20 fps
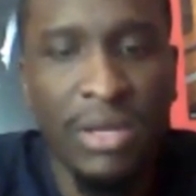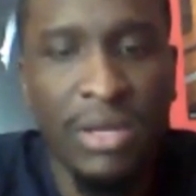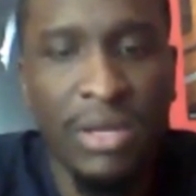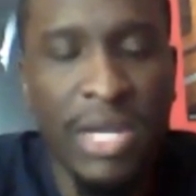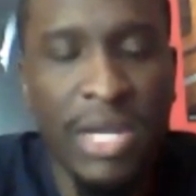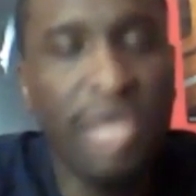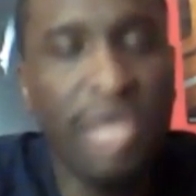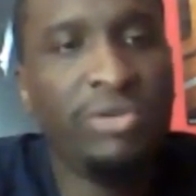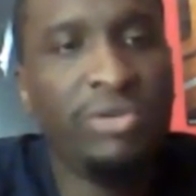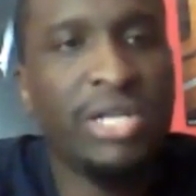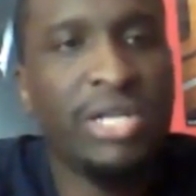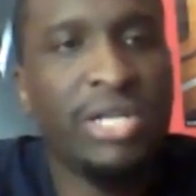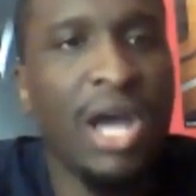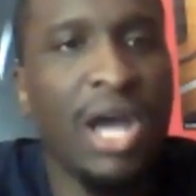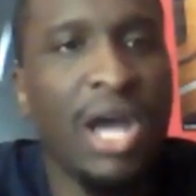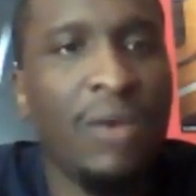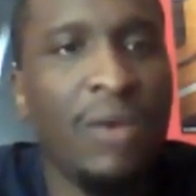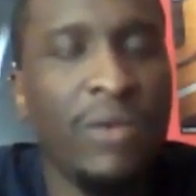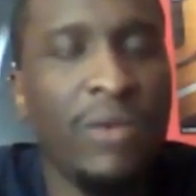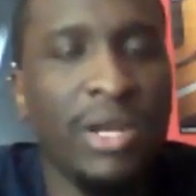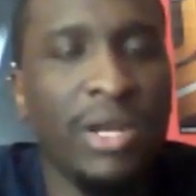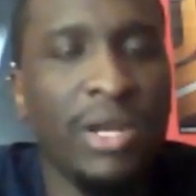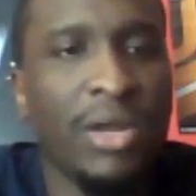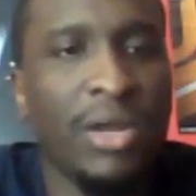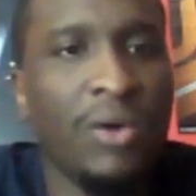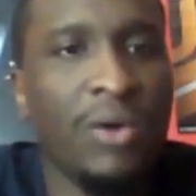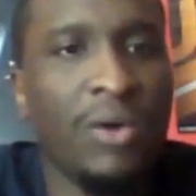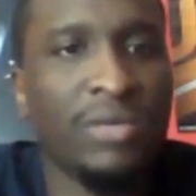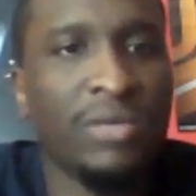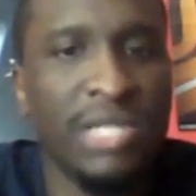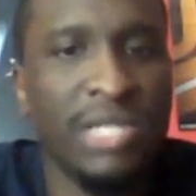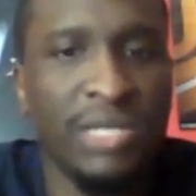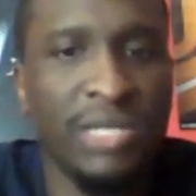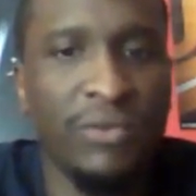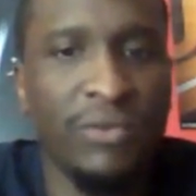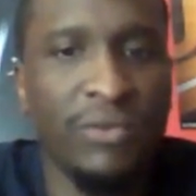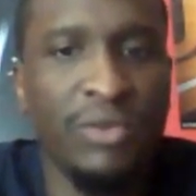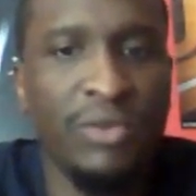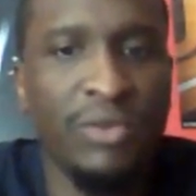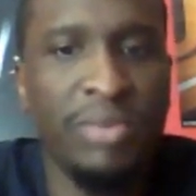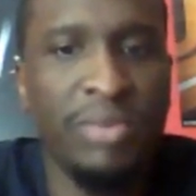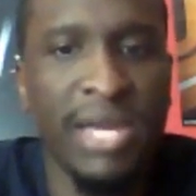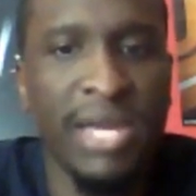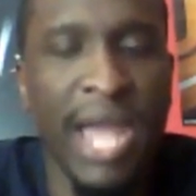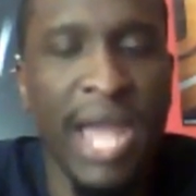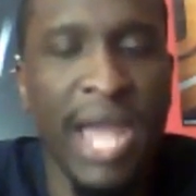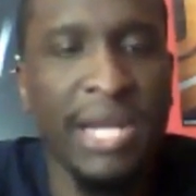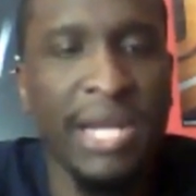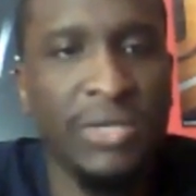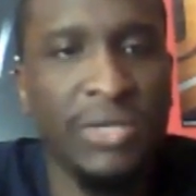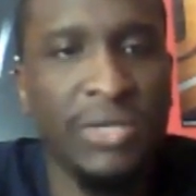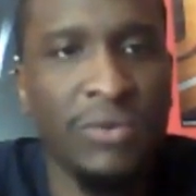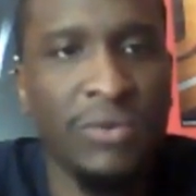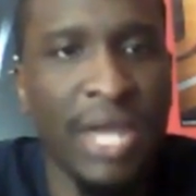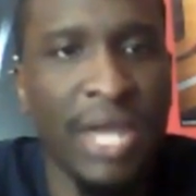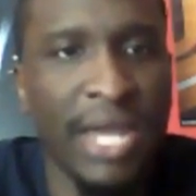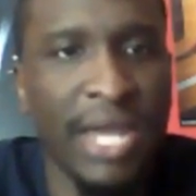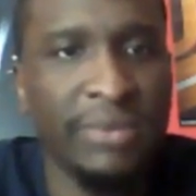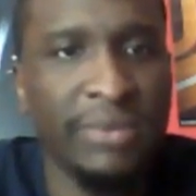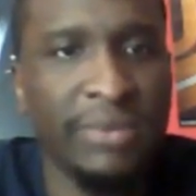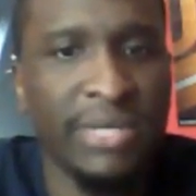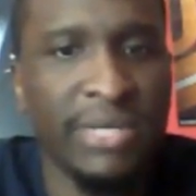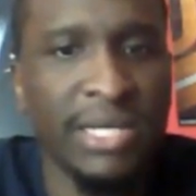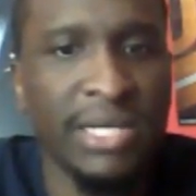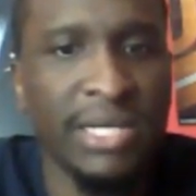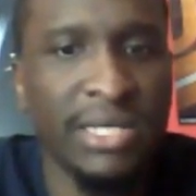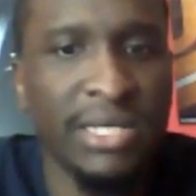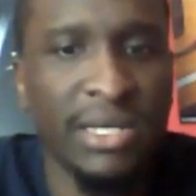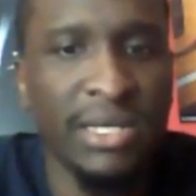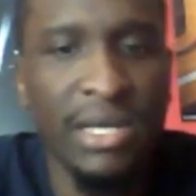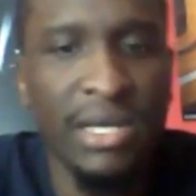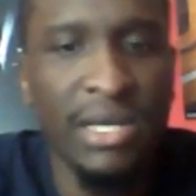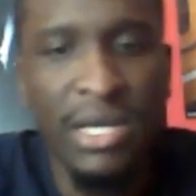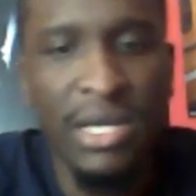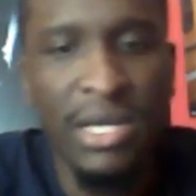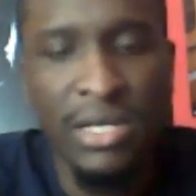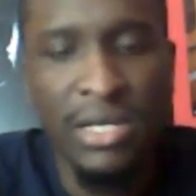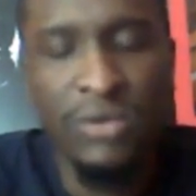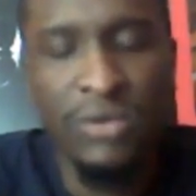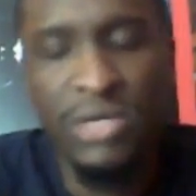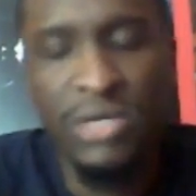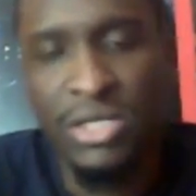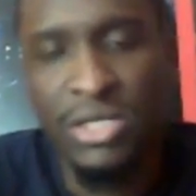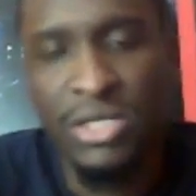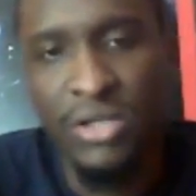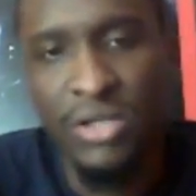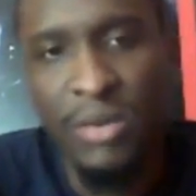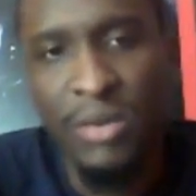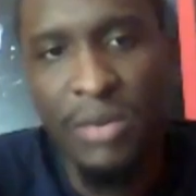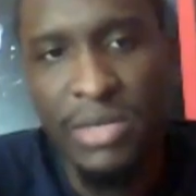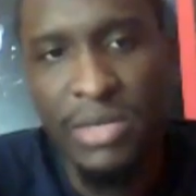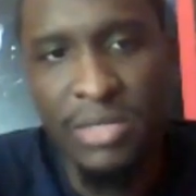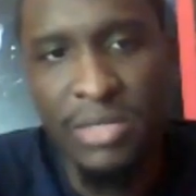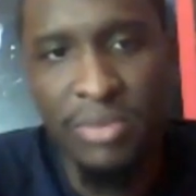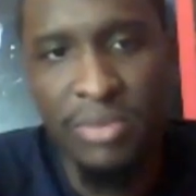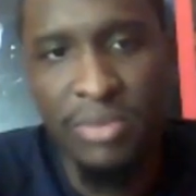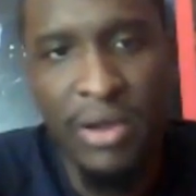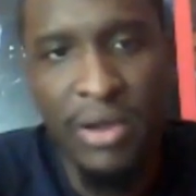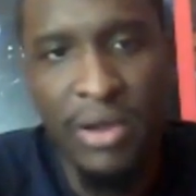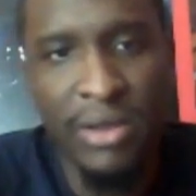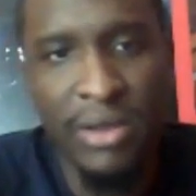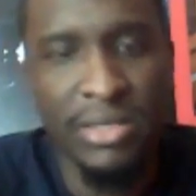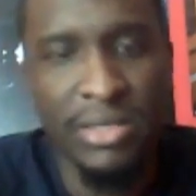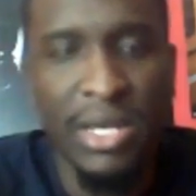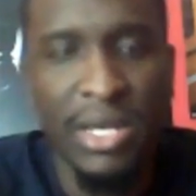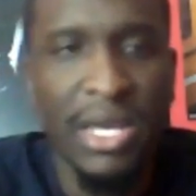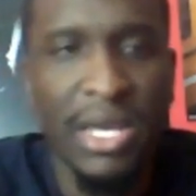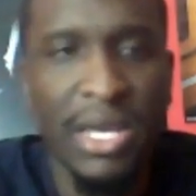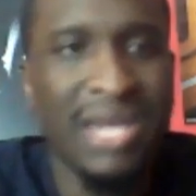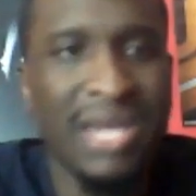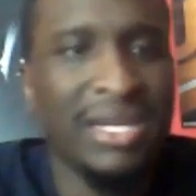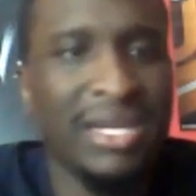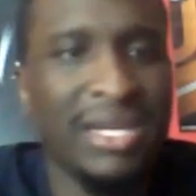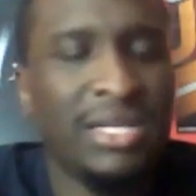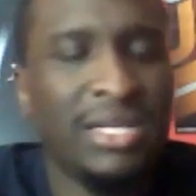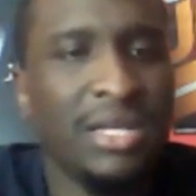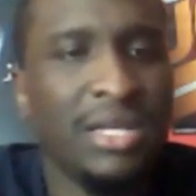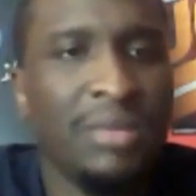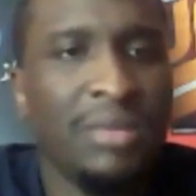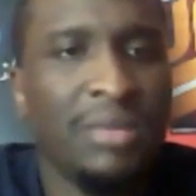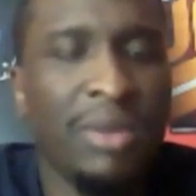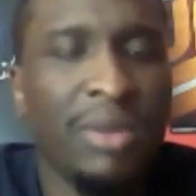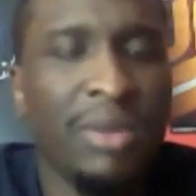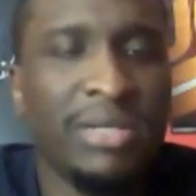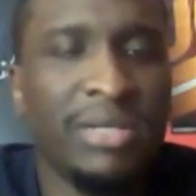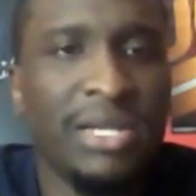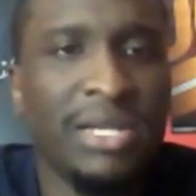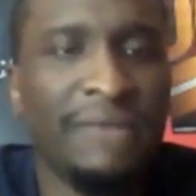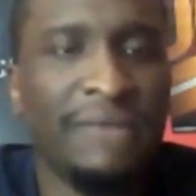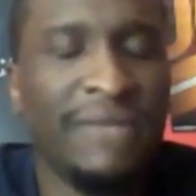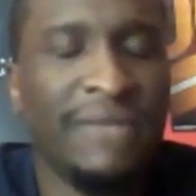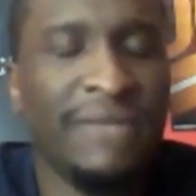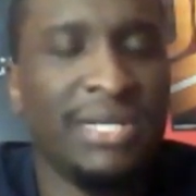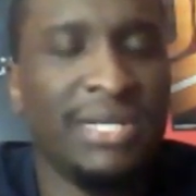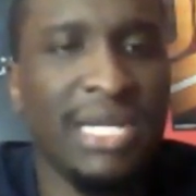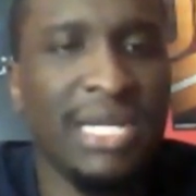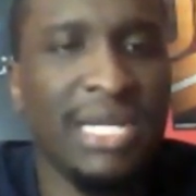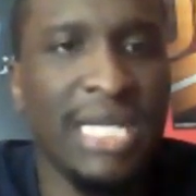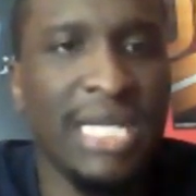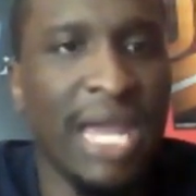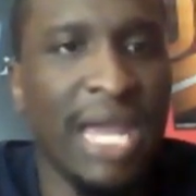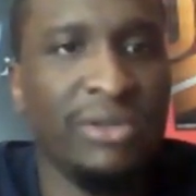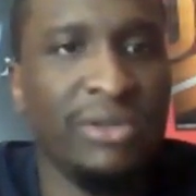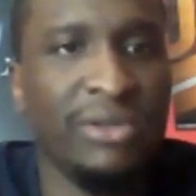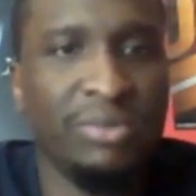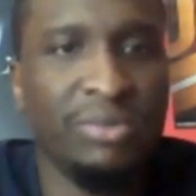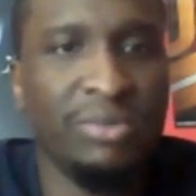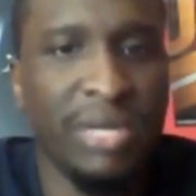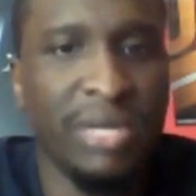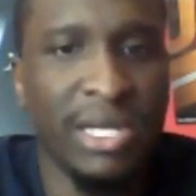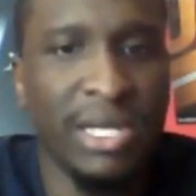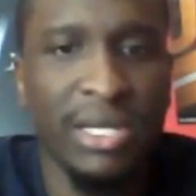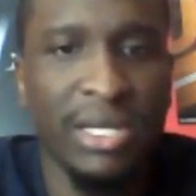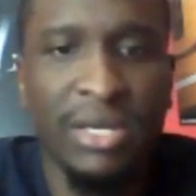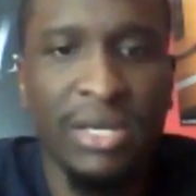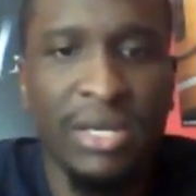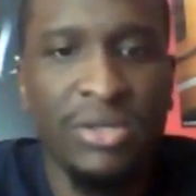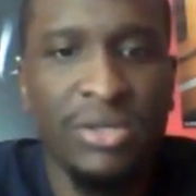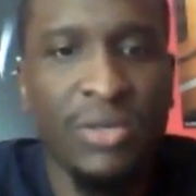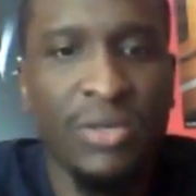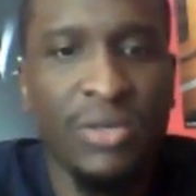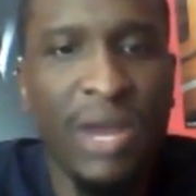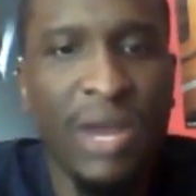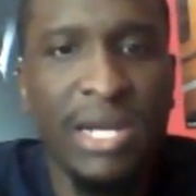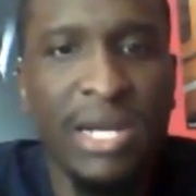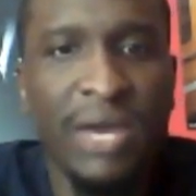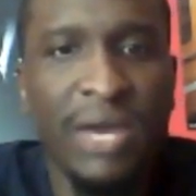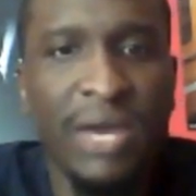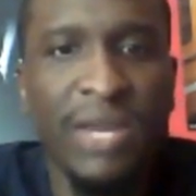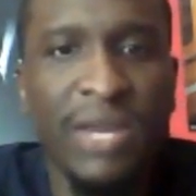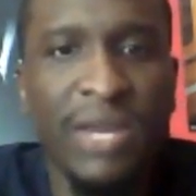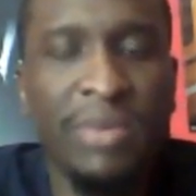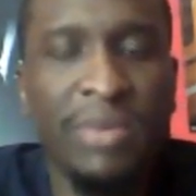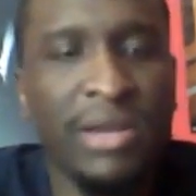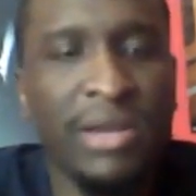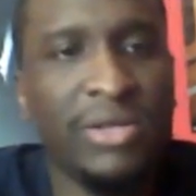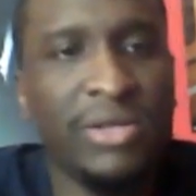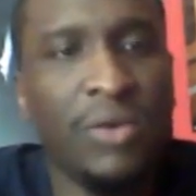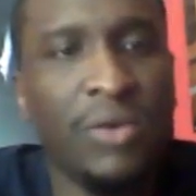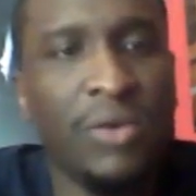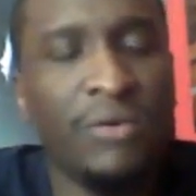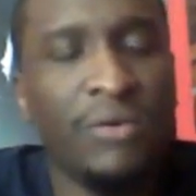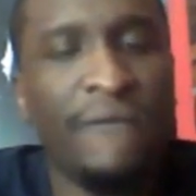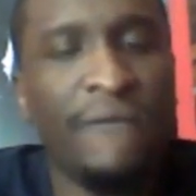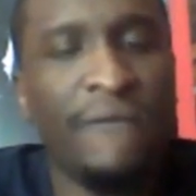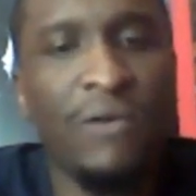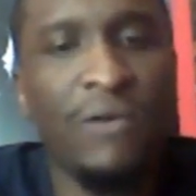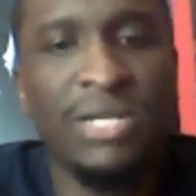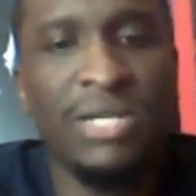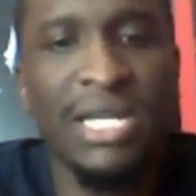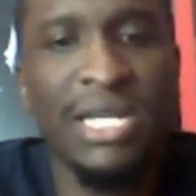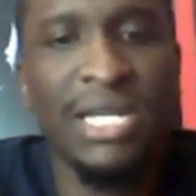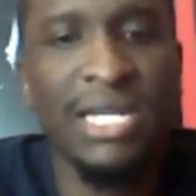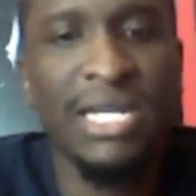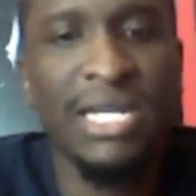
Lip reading: Injuries come with a long season. When you play an 82-game season, then you just jump into the playoffs. That's another about 10 to 15 games you're playing. So right now they played a total of 14